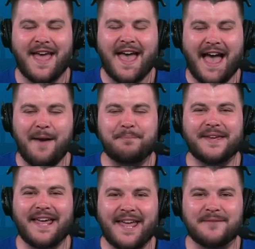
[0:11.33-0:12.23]

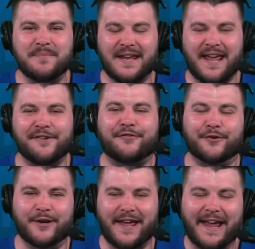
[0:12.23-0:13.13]
Happy NBA
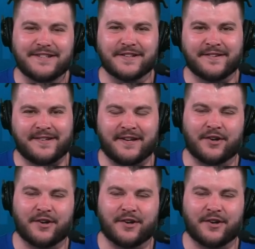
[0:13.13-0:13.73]
free agency,